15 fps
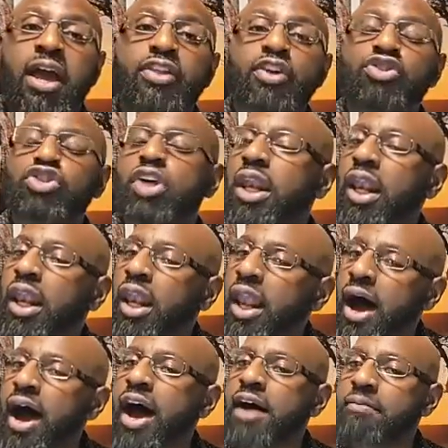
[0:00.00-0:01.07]
There's a
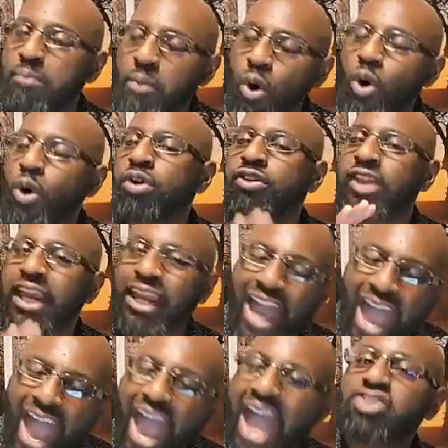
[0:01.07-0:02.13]
lot more that
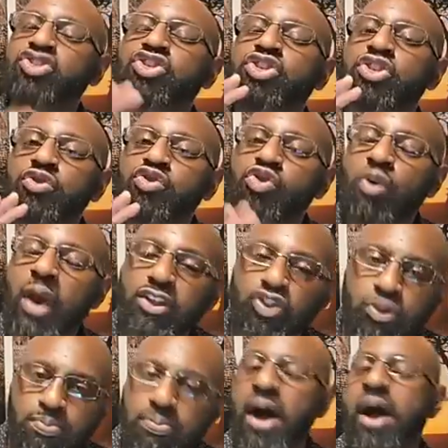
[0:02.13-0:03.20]
has to
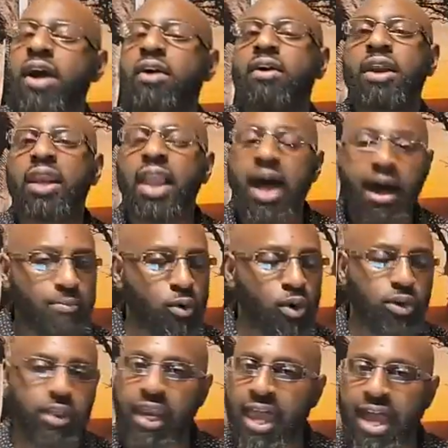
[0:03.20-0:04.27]
transpire, a lot
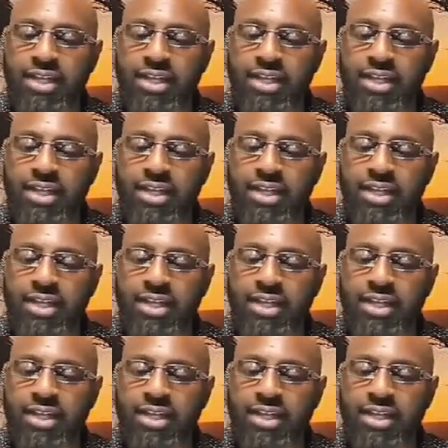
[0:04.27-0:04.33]
more that